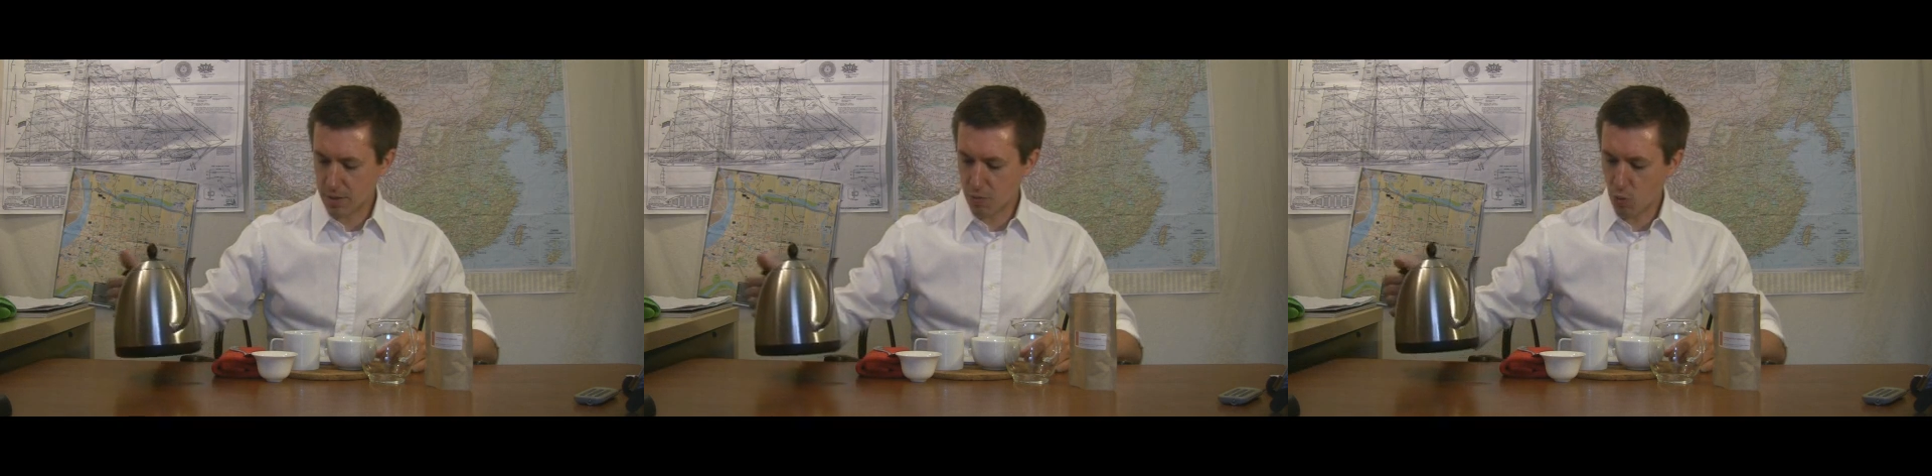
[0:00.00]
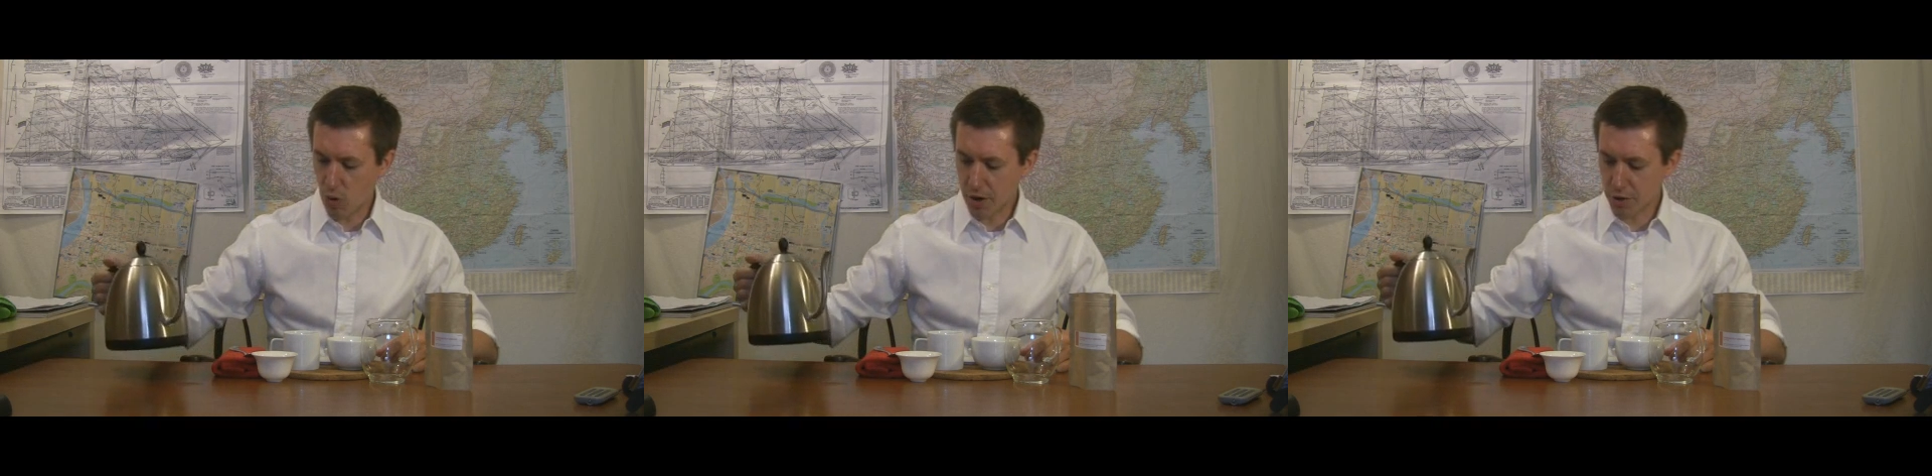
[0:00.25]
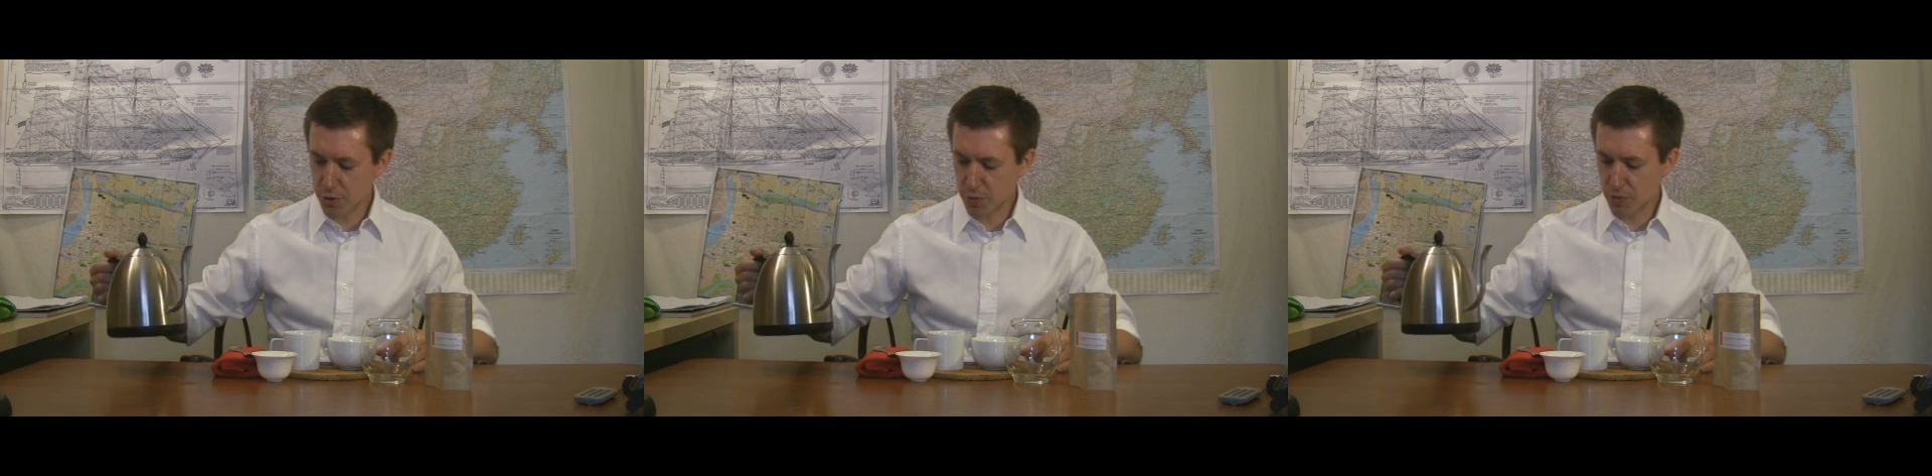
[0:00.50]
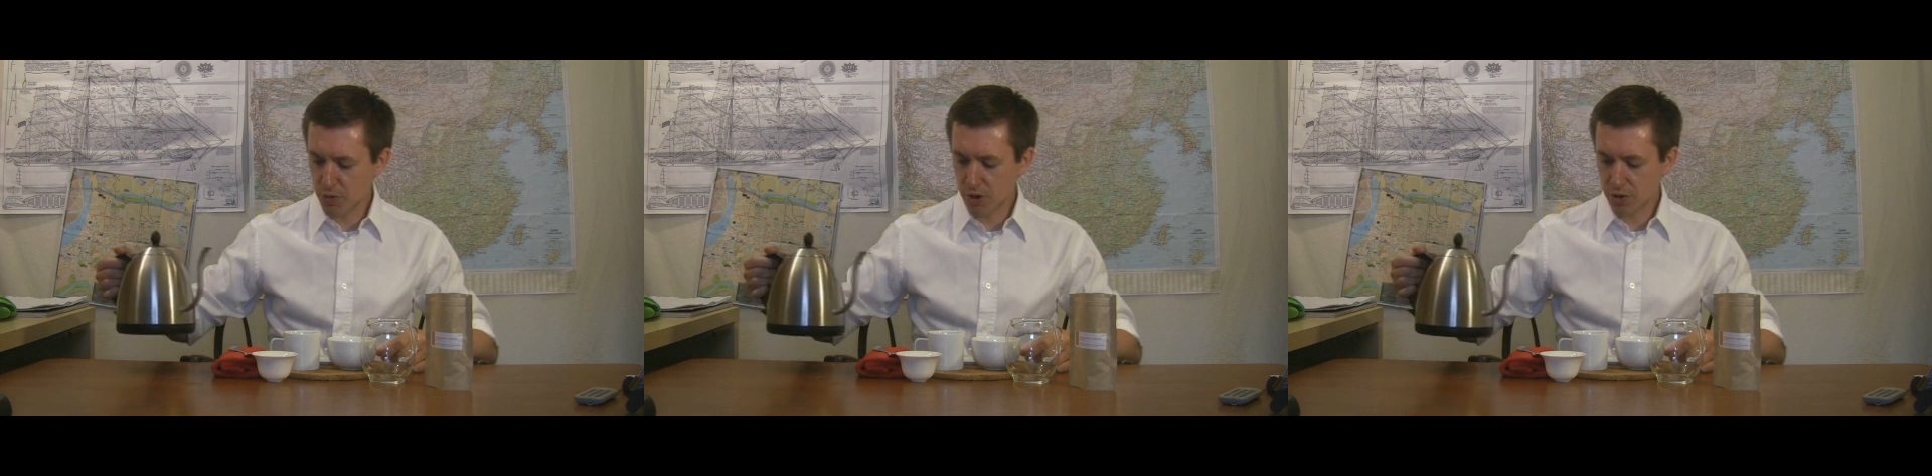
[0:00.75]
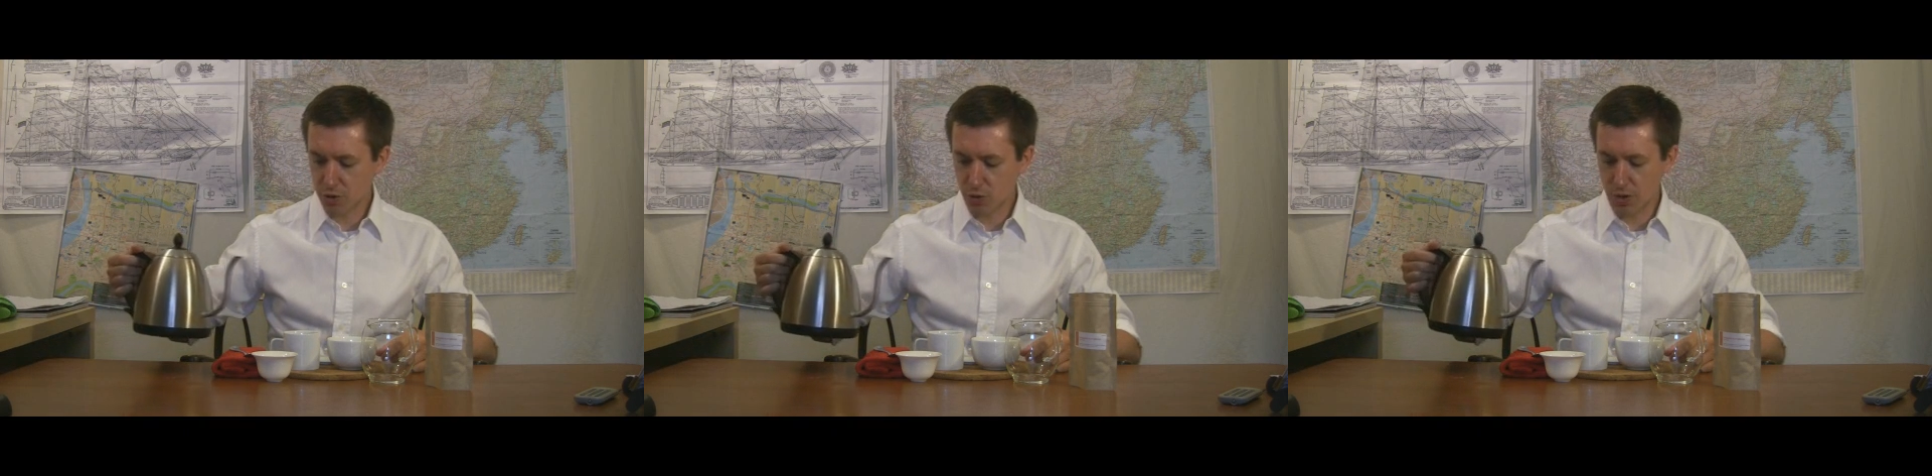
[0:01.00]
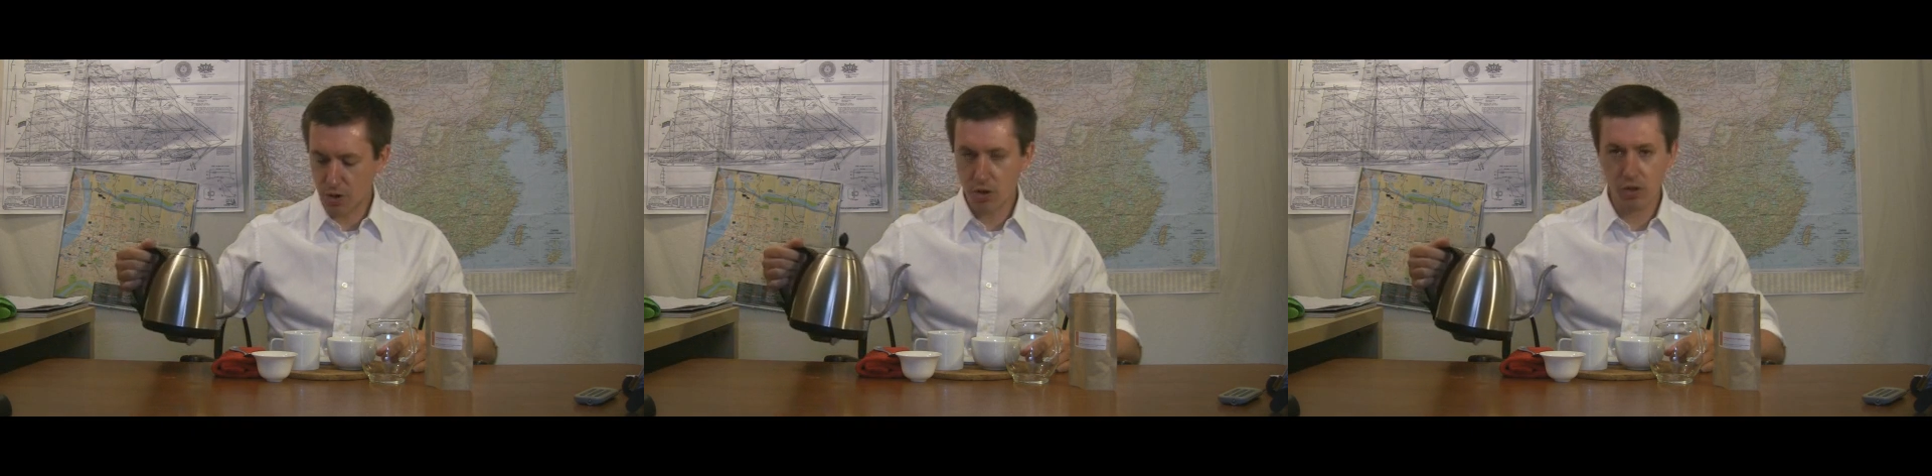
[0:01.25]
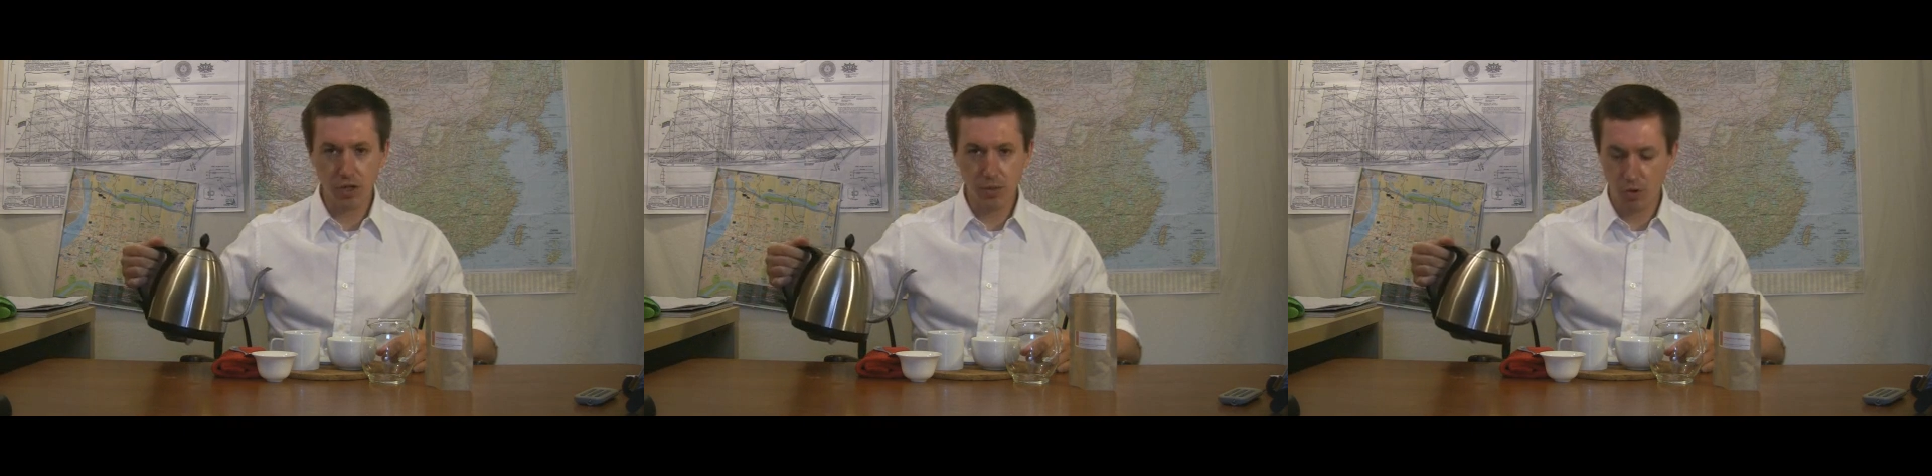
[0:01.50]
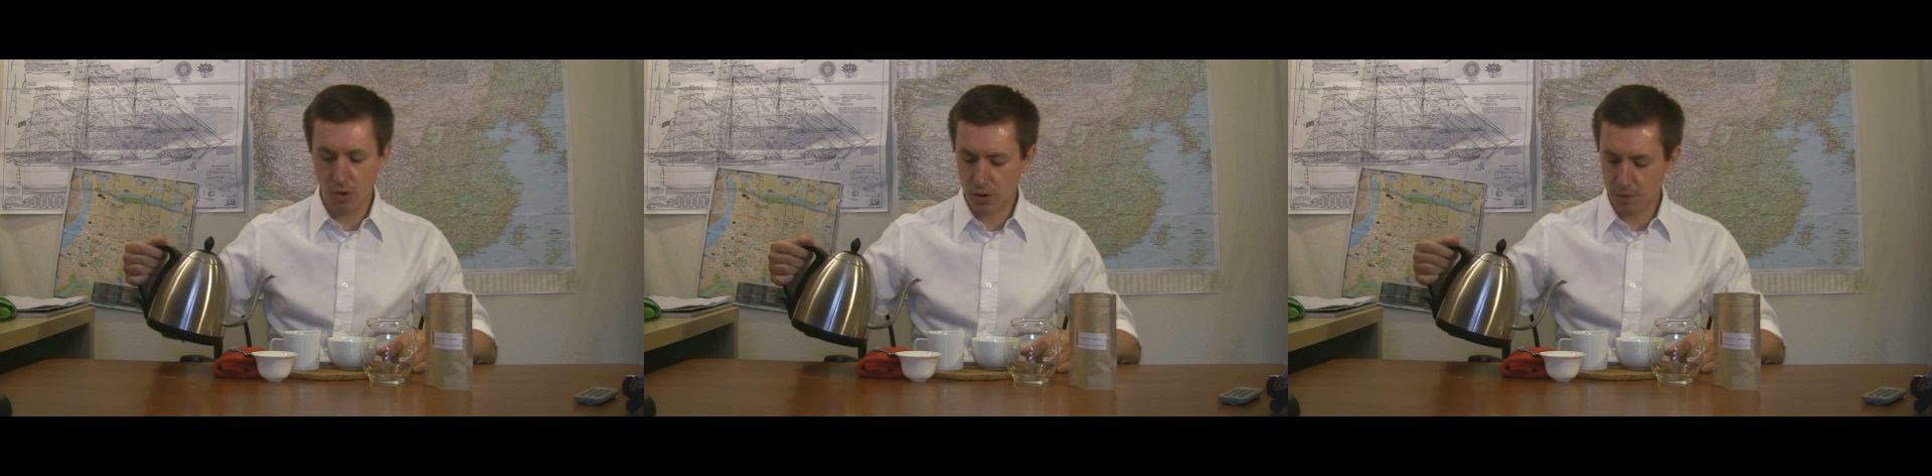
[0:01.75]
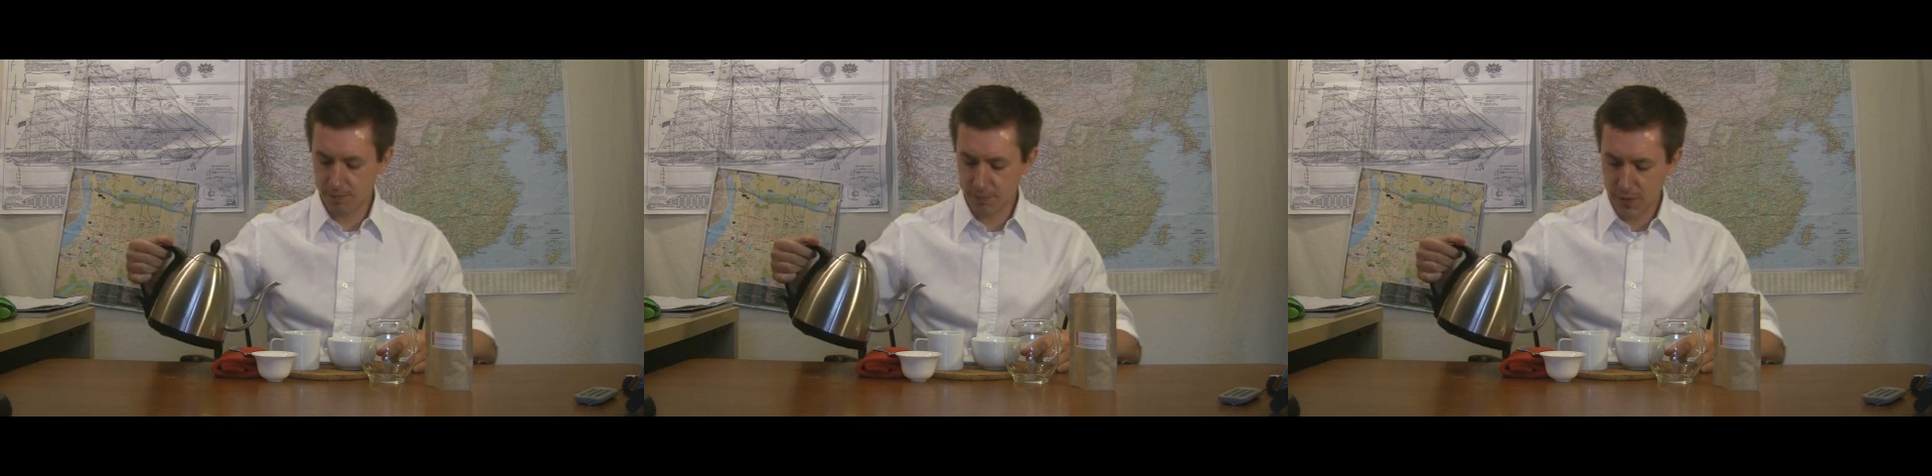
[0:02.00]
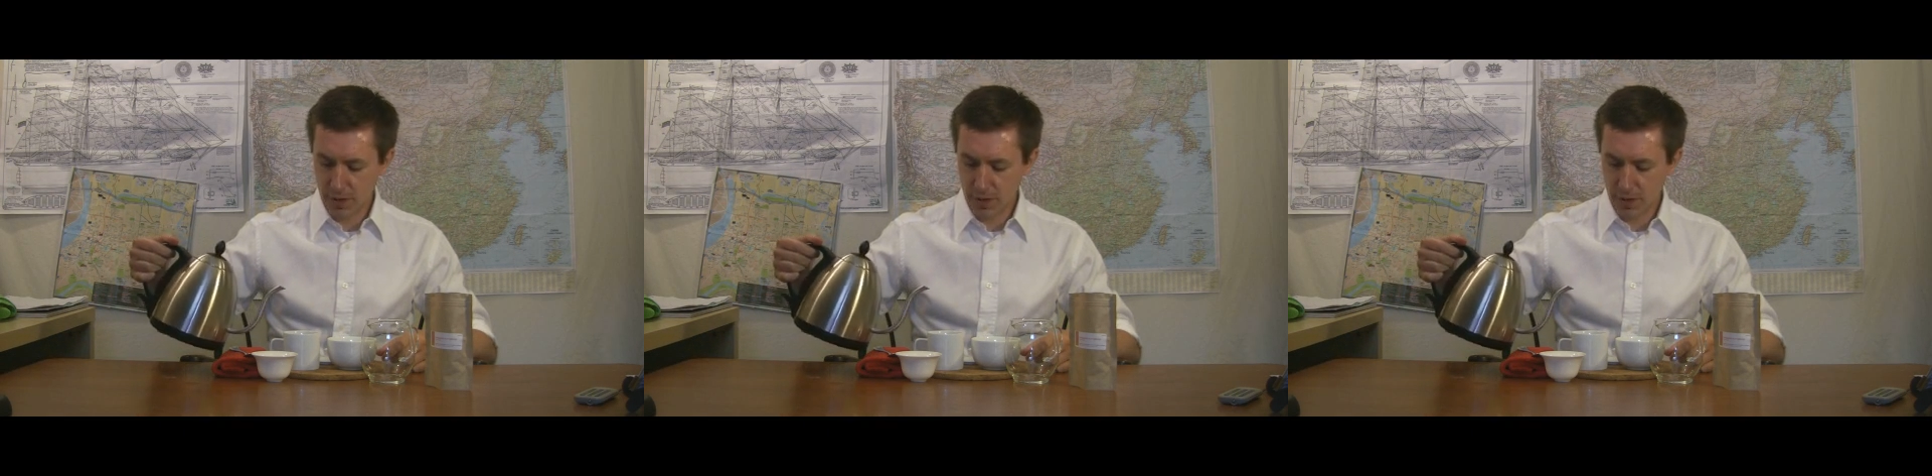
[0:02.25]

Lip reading: Water has been brought to an early boil,